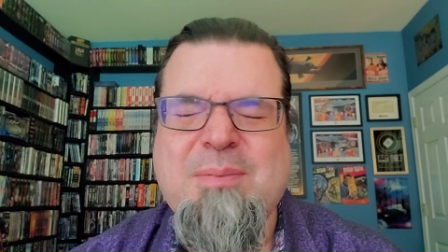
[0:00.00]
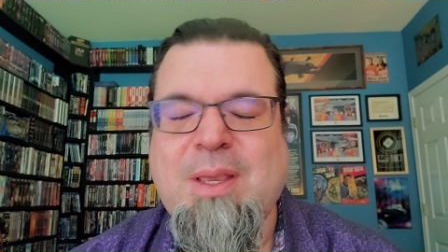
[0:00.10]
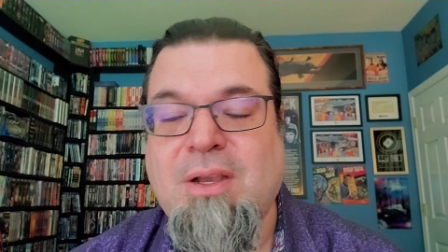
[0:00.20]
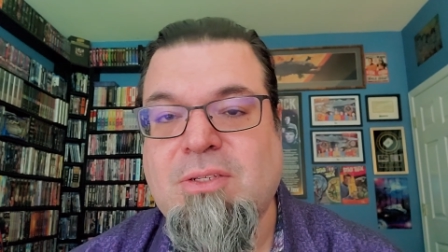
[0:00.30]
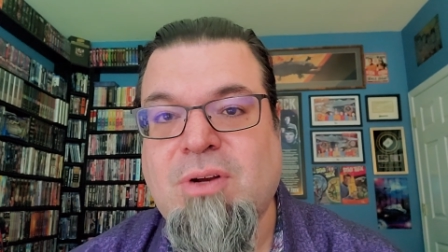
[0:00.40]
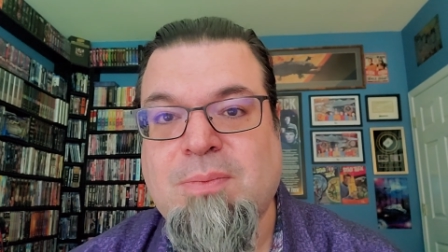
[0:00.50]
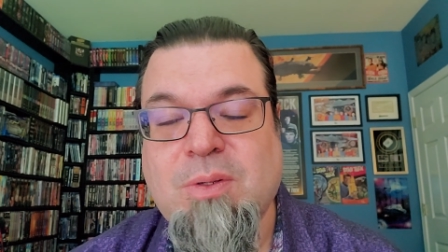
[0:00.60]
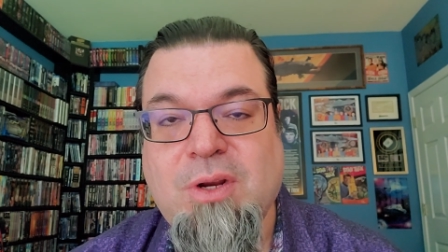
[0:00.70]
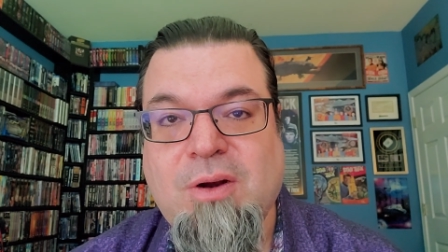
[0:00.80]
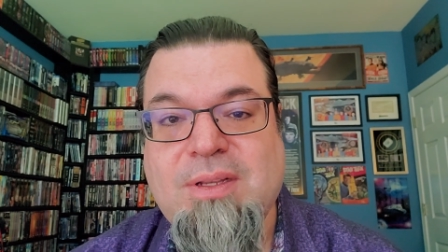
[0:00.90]
And because
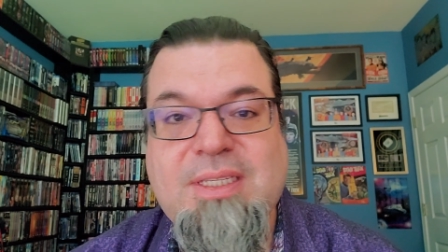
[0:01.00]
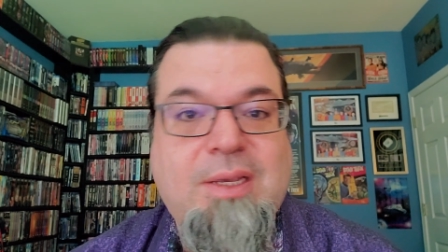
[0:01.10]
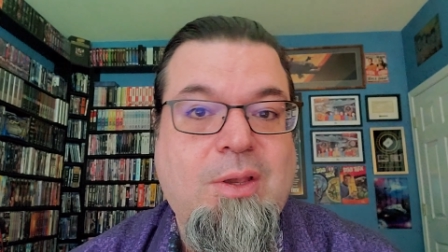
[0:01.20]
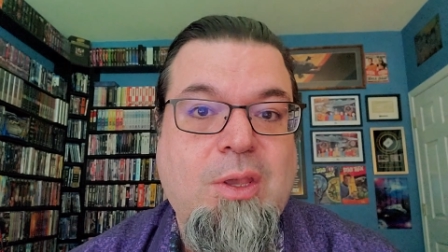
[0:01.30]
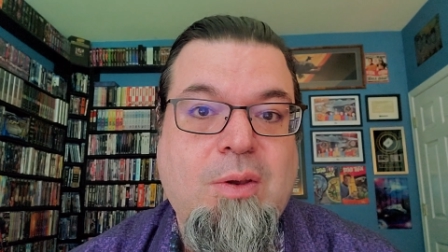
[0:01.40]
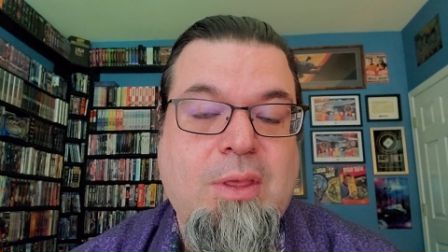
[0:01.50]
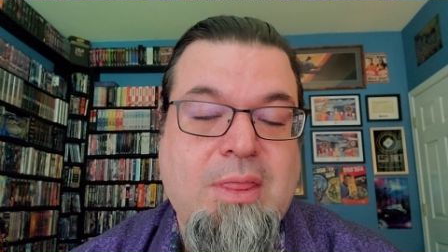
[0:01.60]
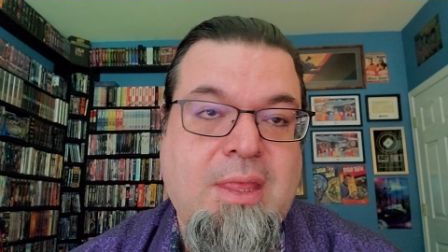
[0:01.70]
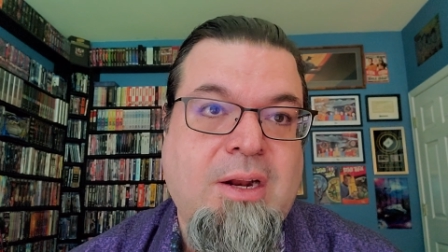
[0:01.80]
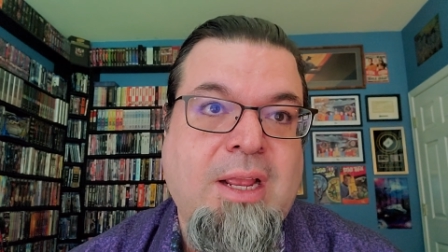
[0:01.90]
cryptocurrency, you,
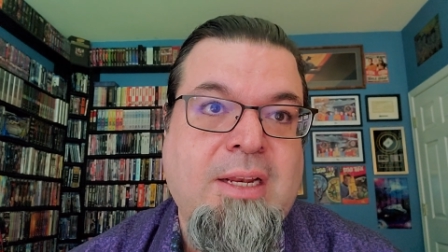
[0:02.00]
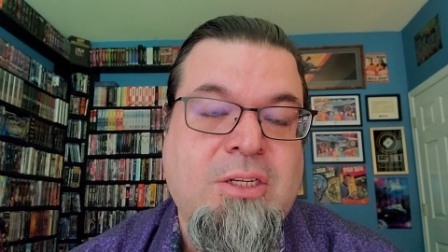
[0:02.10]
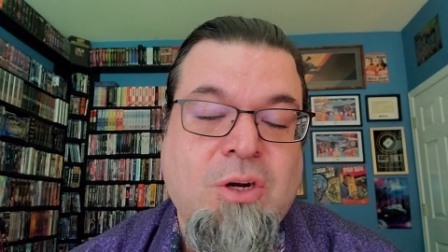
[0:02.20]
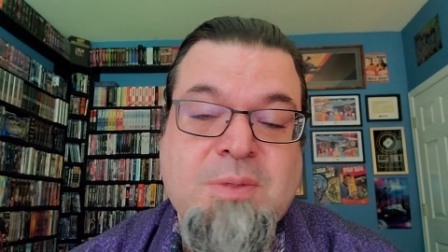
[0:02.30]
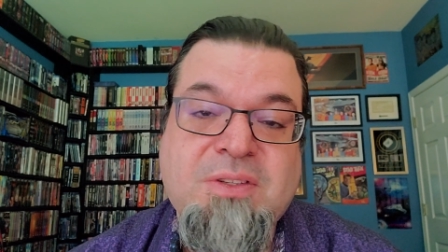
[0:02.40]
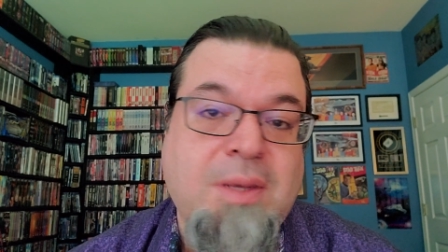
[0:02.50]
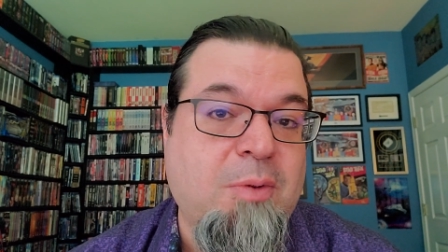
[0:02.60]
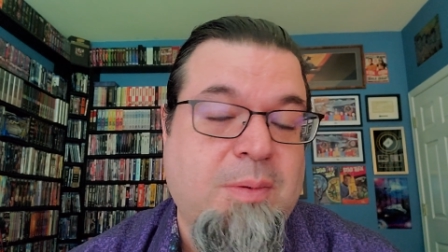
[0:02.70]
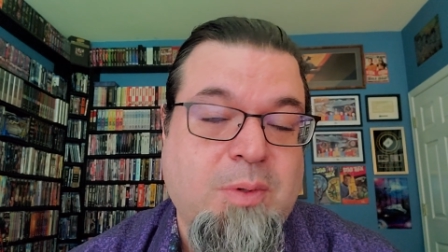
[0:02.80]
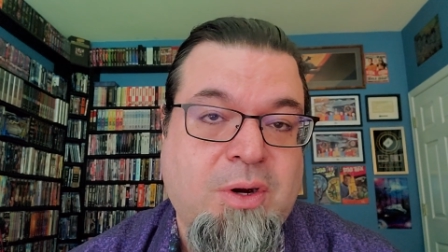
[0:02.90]
you there, in terms of
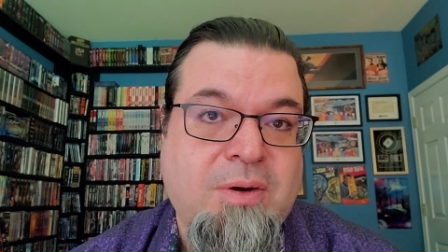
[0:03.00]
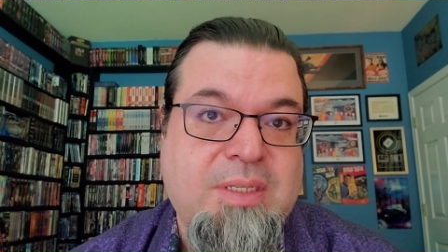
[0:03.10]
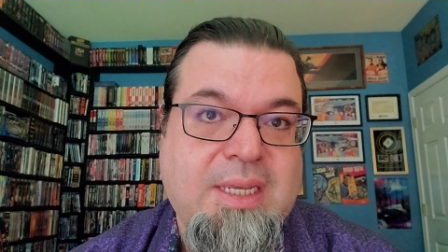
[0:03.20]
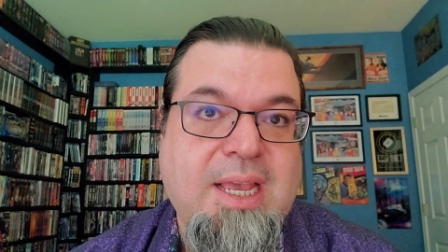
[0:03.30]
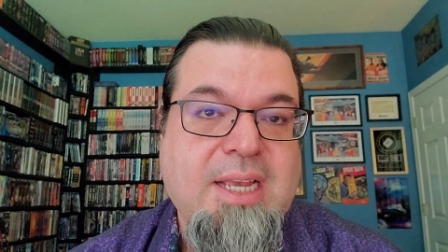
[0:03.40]
some cryptocurrency,